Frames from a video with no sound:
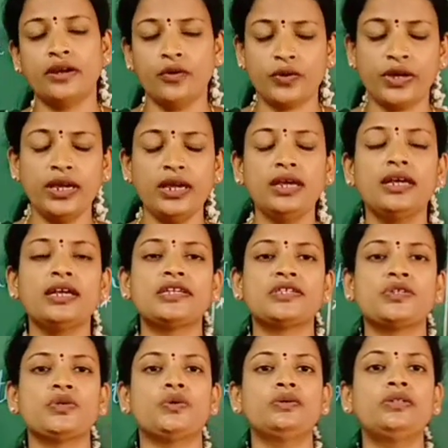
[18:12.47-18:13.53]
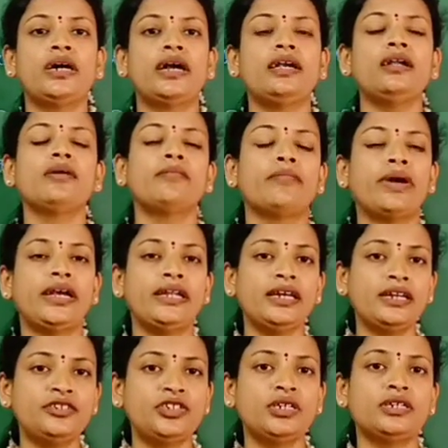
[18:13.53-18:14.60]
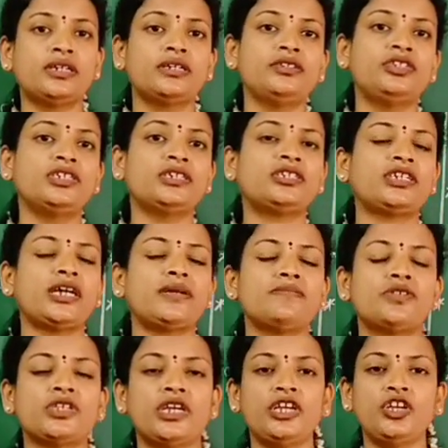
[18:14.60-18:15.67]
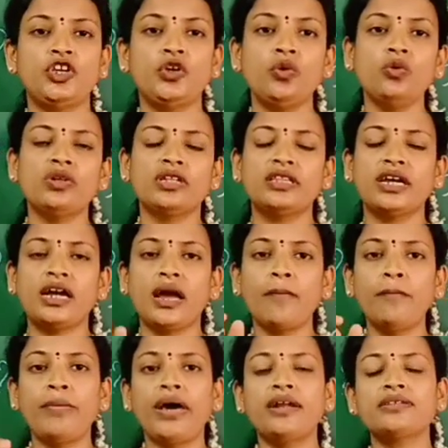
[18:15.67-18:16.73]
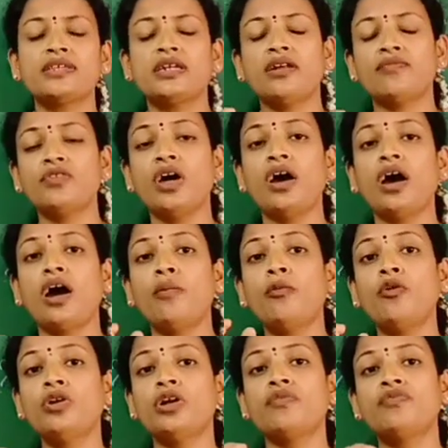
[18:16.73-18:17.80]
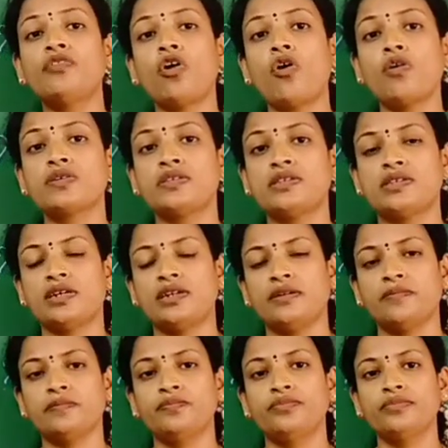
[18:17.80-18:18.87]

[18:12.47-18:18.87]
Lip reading: Okay, so that, my dear children, just I am saying you the comparison of the amount of the oxygen.